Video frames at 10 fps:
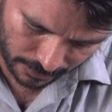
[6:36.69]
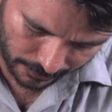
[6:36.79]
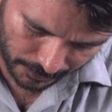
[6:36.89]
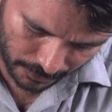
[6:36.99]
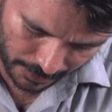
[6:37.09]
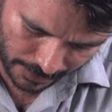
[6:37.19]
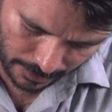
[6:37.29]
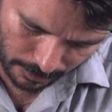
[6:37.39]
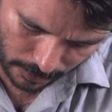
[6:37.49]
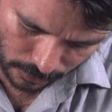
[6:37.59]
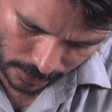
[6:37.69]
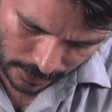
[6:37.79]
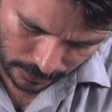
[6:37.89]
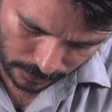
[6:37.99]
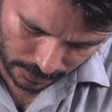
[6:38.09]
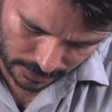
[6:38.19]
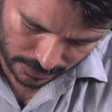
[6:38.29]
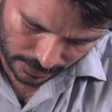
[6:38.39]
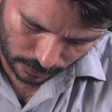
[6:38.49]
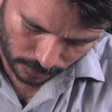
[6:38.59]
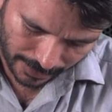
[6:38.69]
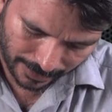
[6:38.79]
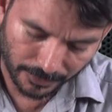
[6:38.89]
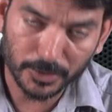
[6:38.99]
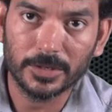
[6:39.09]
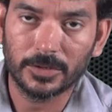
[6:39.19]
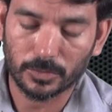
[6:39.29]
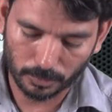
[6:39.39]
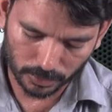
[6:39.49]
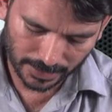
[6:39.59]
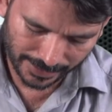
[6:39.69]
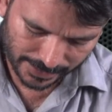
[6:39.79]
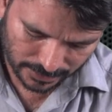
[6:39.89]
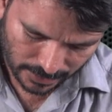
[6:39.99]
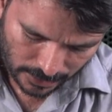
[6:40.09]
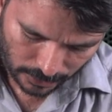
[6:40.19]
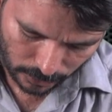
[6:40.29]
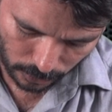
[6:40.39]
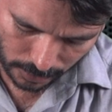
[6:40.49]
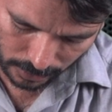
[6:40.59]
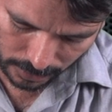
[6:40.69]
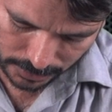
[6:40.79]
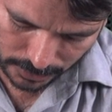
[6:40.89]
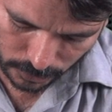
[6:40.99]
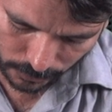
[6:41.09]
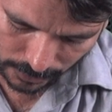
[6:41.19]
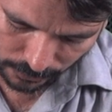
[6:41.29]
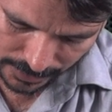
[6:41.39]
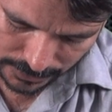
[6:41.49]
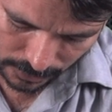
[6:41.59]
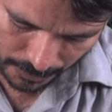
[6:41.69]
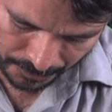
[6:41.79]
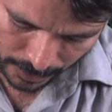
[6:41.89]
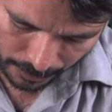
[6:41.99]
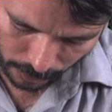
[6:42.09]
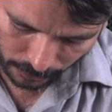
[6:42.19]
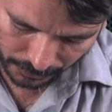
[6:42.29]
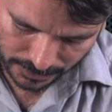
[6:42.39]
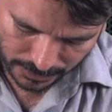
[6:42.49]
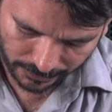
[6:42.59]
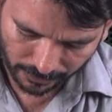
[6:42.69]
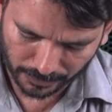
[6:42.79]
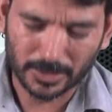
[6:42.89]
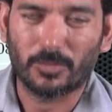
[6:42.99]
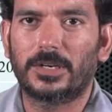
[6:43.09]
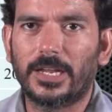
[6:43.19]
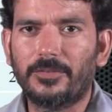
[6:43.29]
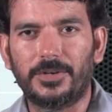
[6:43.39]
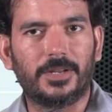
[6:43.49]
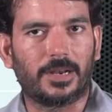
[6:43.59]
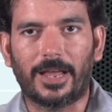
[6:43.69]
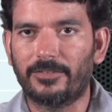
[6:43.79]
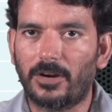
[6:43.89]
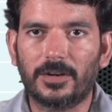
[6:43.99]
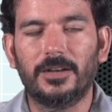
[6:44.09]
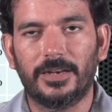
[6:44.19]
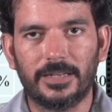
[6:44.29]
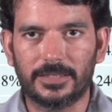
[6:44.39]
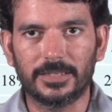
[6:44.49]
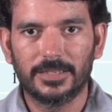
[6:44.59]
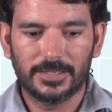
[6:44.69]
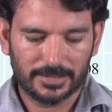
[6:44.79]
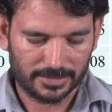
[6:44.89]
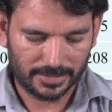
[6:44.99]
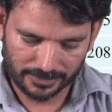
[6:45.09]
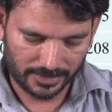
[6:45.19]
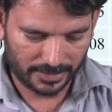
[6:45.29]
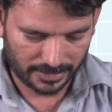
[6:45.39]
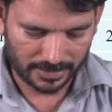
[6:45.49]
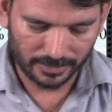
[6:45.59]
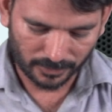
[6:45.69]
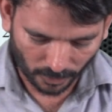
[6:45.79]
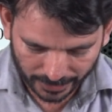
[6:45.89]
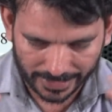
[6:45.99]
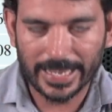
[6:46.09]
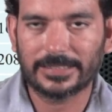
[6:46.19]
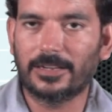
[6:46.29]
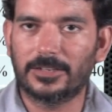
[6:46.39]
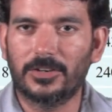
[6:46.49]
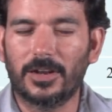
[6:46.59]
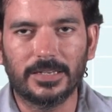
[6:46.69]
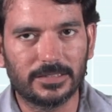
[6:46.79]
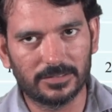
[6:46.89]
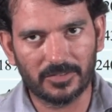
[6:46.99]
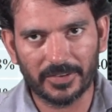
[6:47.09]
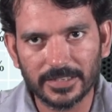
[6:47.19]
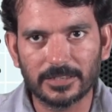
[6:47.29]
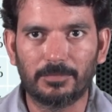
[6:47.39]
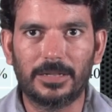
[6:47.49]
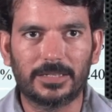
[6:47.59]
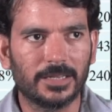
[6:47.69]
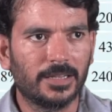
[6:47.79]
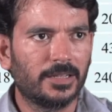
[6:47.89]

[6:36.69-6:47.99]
revenue in year number 2. So this is the total revenue in both the years. Total cost is 2150, profit is 350. Sir, what have you done? I have not done anything. What he has also done is a very simple thing,